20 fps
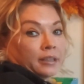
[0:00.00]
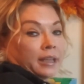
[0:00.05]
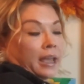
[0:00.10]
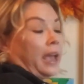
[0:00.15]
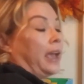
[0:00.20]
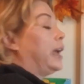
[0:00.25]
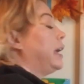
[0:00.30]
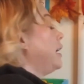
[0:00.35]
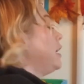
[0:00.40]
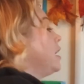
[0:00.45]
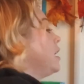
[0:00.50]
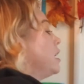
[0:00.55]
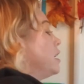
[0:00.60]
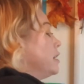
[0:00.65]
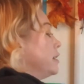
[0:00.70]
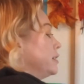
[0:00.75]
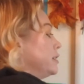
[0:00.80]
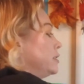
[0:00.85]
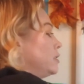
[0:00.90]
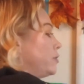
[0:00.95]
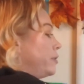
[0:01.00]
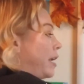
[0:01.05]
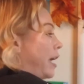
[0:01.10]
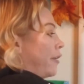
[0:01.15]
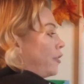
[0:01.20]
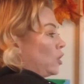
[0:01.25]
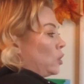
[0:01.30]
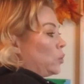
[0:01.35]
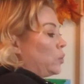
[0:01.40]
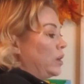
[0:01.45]
Okay, so now
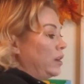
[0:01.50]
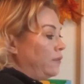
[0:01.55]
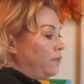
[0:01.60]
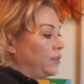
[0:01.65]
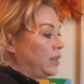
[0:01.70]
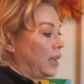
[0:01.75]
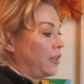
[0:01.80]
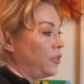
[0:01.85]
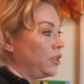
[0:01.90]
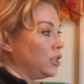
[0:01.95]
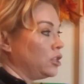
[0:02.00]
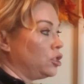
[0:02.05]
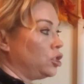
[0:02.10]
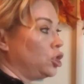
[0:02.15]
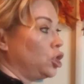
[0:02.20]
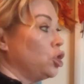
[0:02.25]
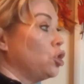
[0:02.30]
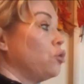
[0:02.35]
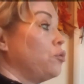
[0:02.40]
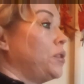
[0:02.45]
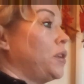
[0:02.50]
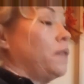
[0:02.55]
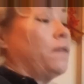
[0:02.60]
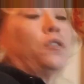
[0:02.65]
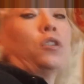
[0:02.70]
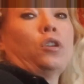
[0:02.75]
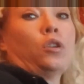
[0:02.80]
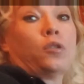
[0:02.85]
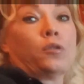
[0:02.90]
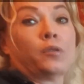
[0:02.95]
that we've done these 2
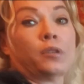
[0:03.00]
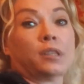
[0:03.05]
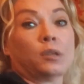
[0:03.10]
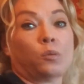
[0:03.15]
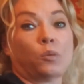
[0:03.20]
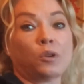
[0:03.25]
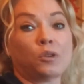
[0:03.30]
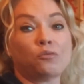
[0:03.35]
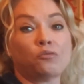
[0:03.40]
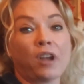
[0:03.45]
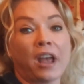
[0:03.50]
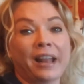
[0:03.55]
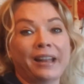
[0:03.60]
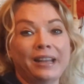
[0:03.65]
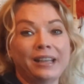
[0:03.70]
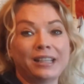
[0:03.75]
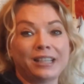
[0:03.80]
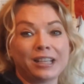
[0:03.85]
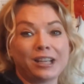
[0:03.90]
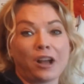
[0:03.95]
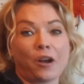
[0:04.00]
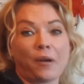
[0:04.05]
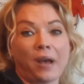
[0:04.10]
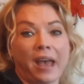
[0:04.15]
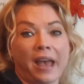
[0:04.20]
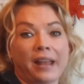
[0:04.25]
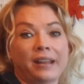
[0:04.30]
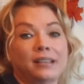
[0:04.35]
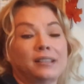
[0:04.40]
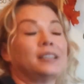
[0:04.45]
reviews, we're ready to go
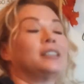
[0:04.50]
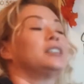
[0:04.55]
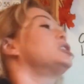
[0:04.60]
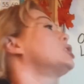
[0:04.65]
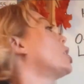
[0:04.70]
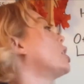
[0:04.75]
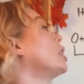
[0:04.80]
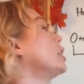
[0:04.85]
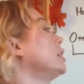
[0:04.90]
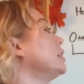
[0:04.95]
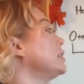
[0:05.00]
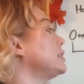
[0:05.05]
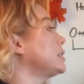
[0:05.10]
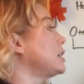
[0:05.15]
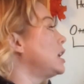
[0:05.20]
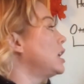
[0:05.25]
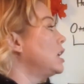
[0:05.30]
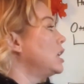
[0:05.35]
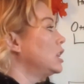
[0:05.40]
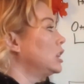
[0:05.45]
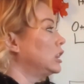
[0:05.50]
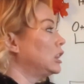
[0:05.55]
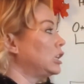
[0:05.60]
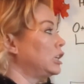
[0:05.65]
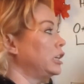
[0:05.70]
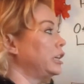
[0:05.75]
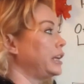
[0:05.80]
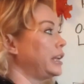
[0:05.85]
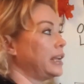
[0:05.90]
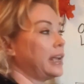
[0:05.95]
ahead and start
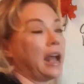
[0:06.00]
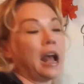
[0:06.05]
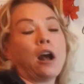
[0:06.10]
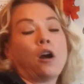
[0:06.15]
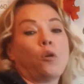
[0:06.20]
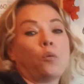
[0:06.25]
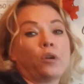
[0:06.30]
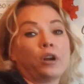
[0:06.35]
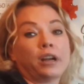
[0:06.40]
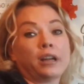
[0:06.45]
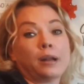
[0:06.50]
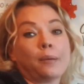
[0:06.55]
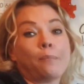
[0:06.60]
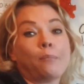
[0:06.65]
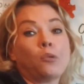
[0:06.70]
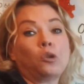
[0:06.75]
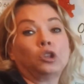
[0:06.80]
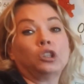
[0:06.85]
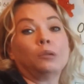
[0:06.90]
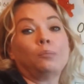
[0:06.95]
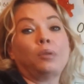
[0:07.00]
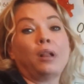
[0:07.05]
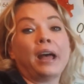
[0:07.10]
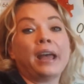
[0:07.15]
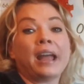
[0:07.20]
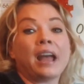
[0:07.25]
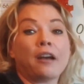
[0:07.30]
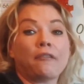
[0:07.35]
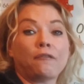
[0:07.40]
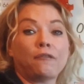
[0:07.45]
learning how we're going to multiply
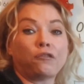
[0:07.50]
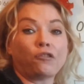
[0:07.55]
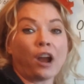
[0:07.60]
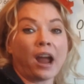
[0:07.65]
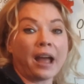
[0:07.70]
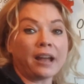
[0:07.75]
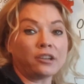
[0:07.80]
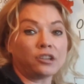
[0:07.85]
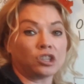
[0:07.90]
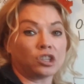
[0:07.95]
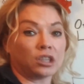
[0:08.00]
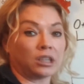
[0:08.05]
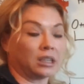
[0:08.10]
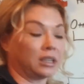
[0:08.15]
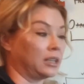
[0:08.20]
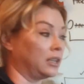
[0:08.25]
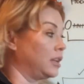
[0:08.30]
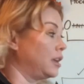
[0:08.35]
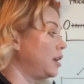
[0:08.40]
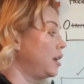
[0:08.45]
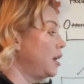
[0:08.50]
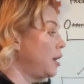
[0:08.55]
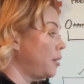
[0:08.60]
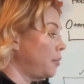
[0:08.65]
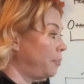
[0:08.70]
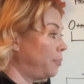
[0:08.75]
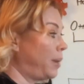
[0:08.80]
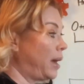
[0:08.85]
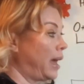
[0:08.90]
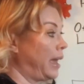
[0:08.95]
a fraction
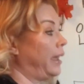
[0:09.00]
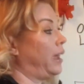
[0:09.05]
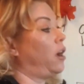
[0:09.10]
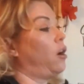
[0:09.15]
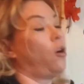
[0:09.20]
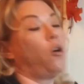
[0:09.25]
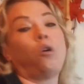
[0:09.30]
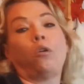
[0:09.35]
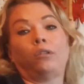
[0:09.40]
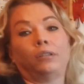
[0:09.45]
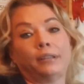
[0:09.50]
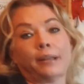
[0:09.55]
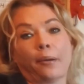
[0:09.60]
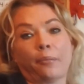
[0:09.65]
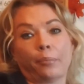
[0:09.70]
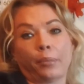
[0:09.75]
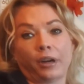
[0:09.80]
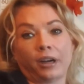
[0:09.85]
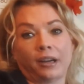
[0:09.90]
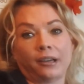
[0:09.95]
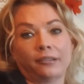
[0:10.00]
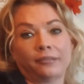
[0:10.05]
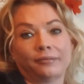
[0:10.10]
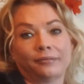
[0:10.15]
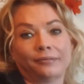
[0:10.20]
by a whole number.